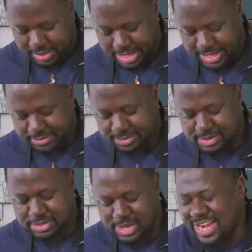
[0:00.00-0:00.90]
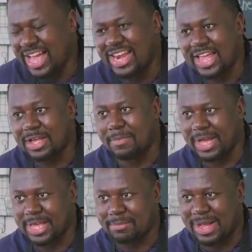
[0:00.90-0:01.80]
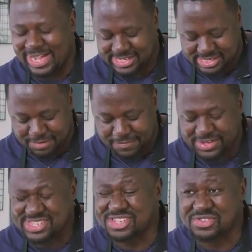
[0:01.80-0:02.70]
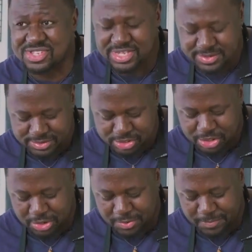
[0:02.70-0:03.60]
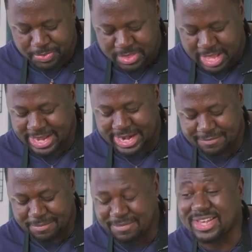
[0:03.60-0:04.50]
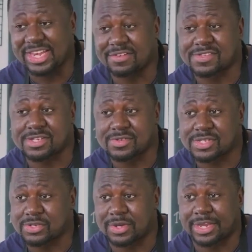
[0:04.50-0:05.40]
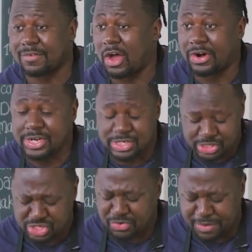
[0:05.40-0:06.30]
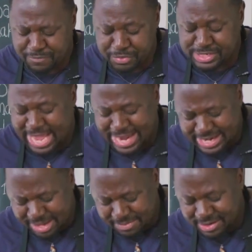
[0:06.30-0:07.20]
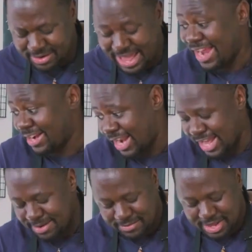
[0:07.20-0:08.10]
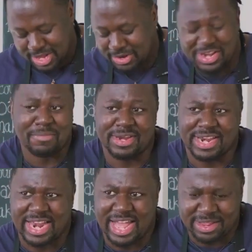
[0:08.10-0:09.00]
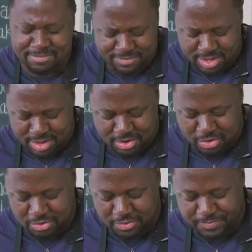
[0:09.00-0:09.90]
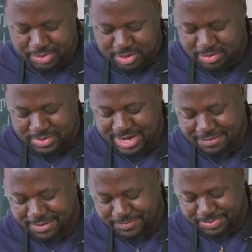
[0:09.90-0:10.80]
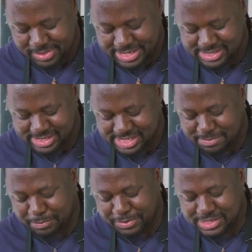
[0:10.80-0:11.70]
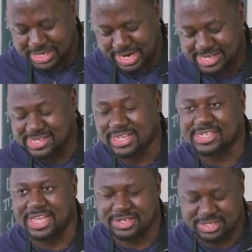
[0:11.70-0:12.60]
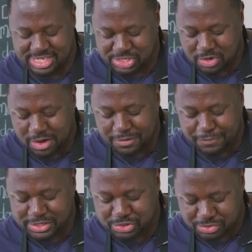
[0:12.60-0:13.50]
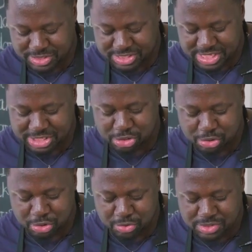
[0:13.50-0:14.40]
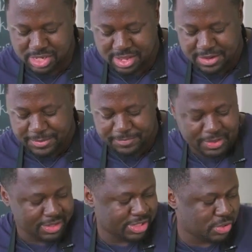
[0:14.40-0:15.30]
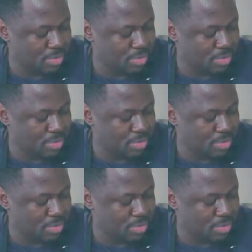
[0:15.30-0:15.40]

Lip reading: And so I like my iced tea very citrusy, so I can have a medley of citrus, so I can have orange, grapefruit, and lemon and lime, lemon and lime, or you know, whatever. It's about personalizing it, and there's no hard fast rule that says you should use this